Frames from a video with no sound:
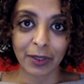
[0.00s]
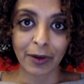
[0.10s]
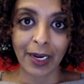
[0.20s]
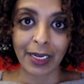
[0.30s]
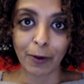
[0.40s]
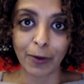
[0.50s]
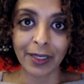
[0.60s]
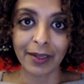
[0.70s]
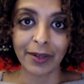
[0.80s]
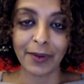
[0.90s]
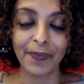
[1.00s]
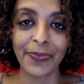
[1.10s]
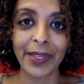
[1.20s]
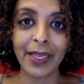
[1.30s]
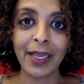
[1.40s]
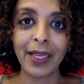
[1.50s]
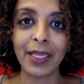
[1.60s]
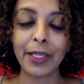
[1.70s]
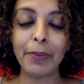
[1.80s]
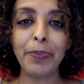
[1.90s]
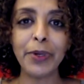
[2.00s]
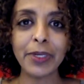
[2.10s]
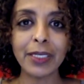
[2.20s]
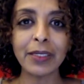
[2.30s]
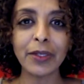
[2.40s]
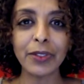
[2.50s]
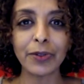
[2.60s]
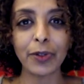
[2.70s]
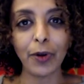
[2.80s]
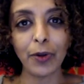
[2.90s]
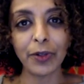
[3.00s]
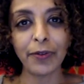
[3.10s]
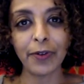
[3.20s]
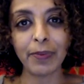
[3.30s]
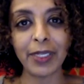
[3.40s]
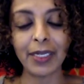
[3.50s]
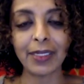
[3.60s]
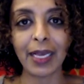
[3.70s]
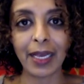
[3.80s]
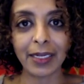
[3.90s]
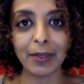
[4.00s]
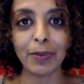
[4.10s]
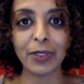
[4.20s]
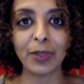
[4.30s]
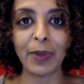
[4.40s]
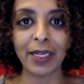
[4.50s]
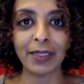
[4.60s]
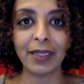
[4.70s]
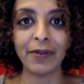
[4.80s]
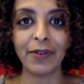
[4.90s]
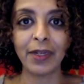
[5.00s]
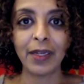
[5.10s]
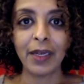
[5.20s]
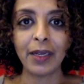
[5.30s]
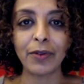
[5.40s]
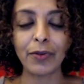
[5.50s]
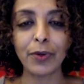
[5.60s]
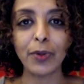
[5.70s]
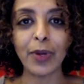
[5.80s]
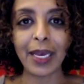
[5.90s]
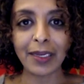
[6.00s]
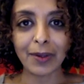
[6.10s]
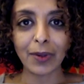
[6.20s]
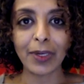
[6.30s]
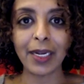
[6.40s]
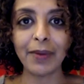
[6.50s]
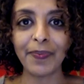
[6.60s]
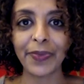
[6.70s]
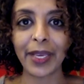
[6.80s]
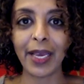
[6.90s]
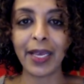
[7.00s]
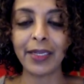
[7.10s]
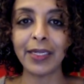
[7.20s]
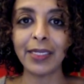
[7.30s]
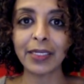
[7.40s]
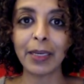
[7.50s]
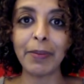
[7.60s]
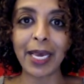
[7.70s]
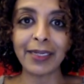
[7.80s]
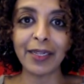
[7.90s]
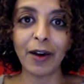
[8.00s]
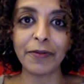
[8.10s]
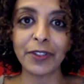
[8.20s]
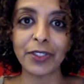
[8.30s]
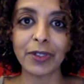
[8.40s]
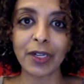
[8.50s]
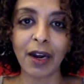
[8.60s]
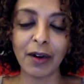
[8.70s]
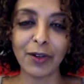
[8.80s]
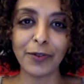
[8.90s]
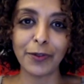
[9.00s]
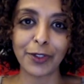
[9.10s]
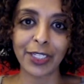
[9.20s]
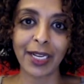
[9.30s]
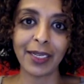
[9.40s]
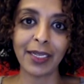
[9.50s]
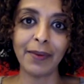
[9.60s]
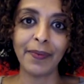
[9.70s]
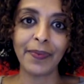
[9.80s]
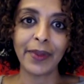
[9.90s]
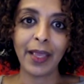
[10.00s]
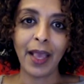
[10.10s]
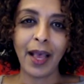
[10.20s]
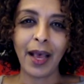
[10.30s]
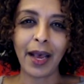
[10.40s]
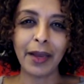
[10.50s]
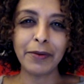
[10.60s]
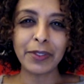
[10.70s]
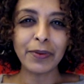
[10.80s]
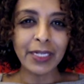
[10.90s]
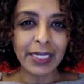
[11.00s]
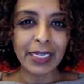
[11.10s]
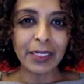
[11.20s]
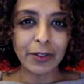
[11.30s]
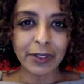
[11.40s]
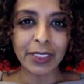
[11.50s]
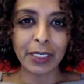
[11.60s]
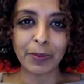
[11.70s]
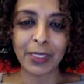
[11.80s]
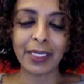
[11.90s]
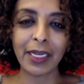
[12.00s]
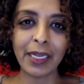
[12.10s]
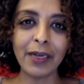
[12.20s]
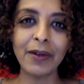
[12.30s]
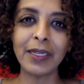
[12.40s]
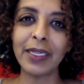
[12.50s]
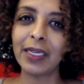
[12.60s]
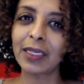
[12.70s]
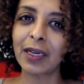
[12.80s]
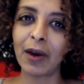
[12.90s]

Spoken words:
training with her. The book is also told from the Italian perspective through Ettore and his commanding officer, Carlo Fucelli. I was really interested, particularly in